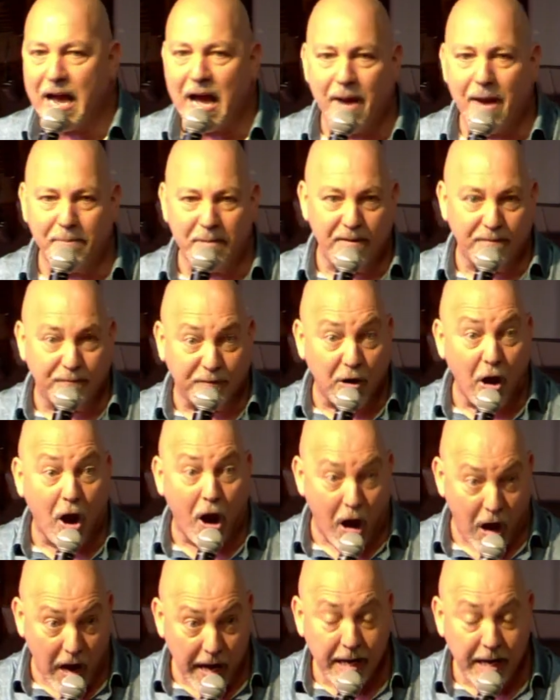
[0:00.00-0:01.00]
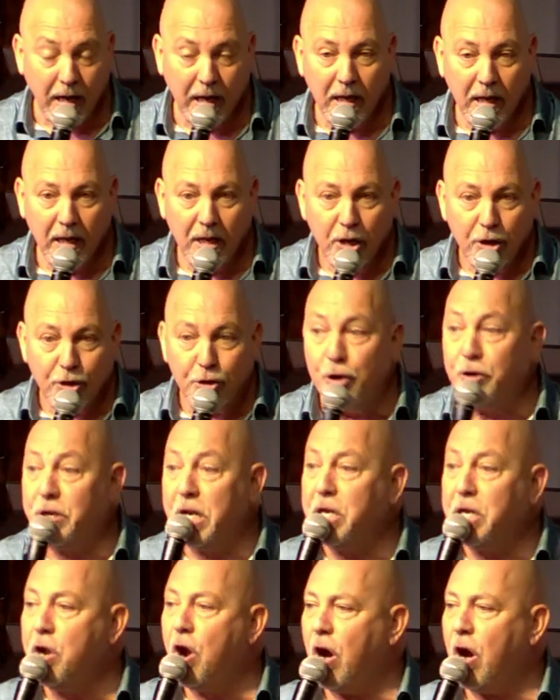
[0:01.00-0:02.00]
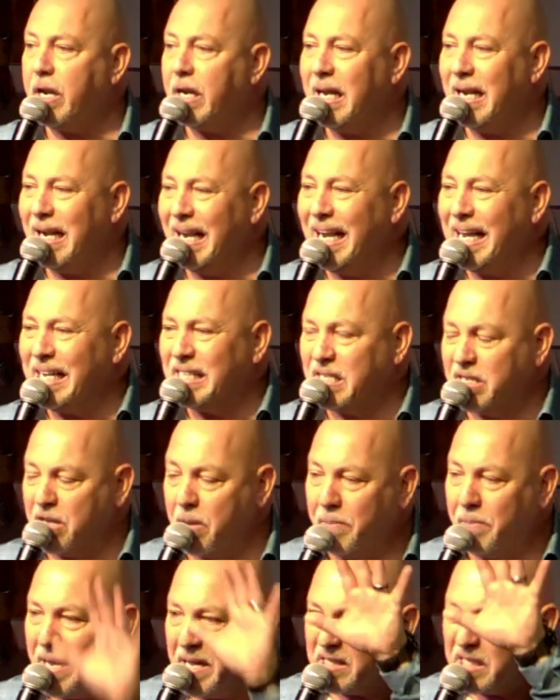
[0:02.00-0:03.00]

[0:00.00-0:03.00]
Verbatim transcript: army of God, you did not enlist to be a